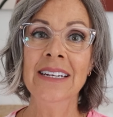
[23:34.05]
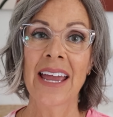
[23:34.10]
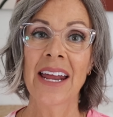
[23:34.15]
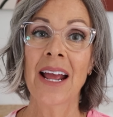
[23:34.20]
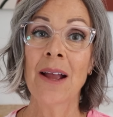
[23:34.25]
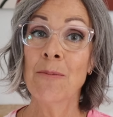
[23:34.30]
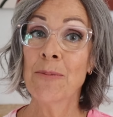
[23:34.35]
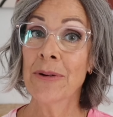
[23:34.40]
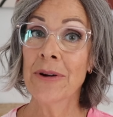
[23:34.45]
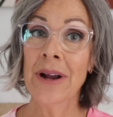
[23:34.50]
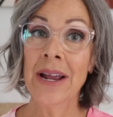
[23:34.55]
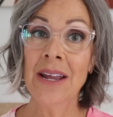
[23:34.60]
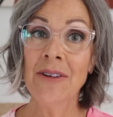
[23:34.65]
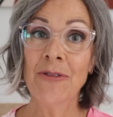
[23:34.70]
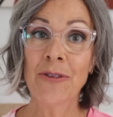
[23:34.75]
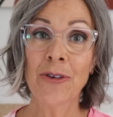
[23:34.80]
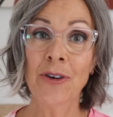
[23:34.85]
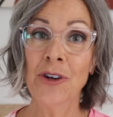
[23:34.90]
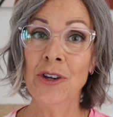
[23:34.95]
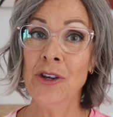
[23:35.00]
And I'm praying
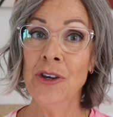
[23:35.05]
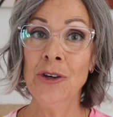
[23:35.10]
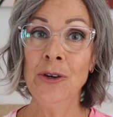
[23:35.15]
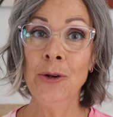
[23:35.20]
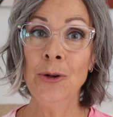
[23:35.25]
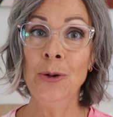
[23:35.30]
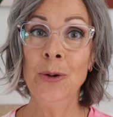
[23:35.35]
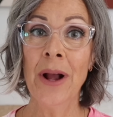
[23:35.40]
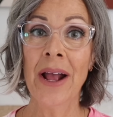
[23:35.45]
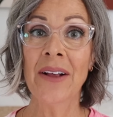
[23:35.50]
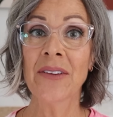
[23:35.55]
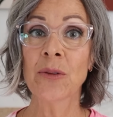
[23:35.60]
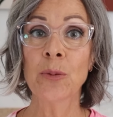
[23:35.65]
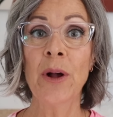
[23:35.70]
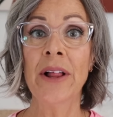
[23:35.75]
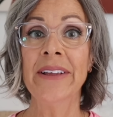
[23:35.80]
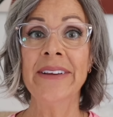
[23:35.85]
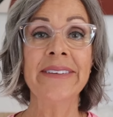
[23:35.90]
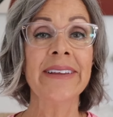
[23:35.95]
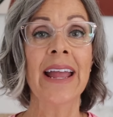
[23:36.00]
for you as
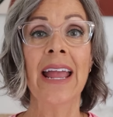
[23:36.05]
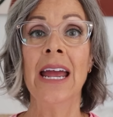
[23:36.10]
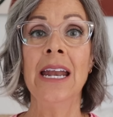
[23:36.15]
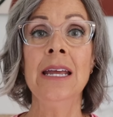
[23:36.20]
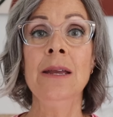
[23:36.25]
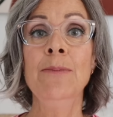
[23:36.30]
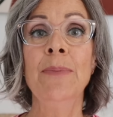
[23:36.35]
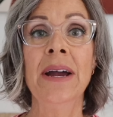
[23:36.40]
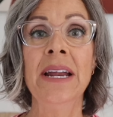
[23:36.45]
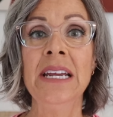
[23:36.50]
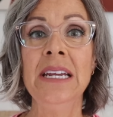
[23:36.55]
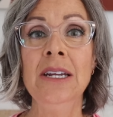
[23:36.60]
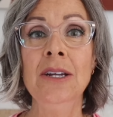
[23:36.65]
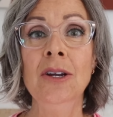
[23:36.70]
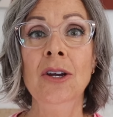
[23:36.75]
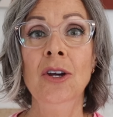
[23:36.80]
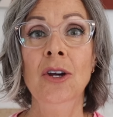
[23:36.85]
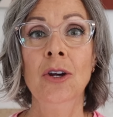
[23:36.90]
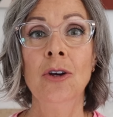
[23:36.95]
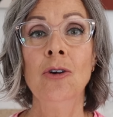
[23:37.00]
well as
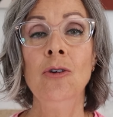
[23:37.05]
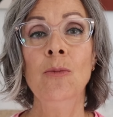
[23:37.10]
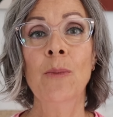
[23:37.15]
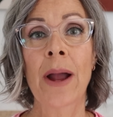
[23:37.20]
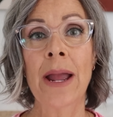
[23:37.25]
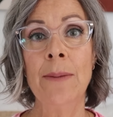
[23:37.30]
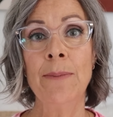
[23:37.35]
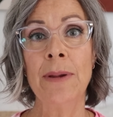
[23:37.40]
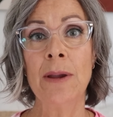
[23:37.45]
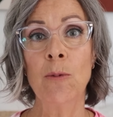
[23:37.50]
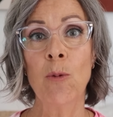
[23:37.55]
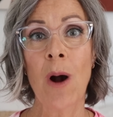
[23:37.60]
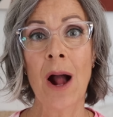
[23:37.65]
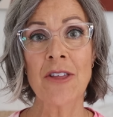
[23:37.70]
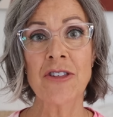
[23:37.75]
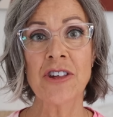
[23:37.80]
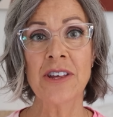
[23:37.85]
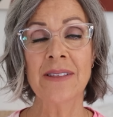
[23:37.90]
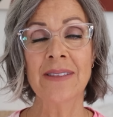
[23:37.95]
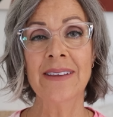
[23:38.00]
anybody who might be
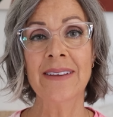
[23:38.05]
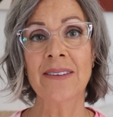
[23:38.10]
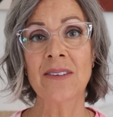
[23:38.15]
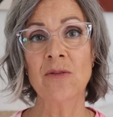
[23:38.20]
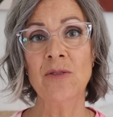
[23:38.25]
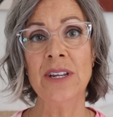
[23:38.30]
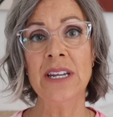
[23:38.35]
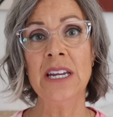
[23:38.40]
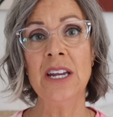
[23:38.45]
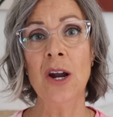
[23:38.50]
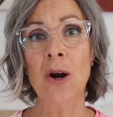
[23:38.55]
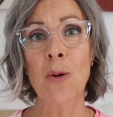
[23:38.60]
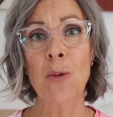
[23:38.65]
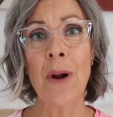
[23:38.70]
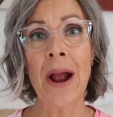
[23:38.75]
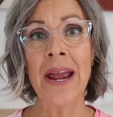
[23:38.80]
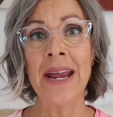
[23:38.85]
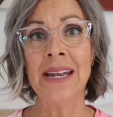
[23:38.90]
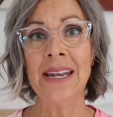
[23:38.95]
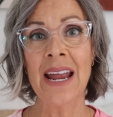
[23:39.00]
watching this video
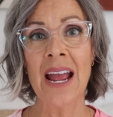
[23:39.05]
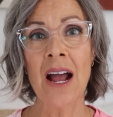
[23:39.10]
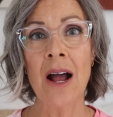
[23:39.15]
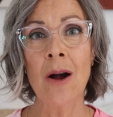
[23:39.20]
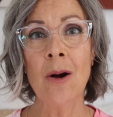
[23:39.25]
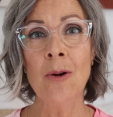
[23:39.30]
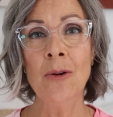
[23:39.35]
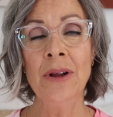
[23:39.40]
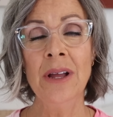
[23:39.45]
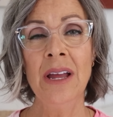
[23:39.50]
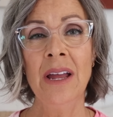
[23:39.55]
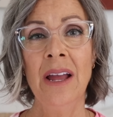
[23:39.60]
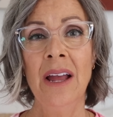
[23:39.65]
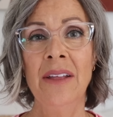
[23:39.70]
right now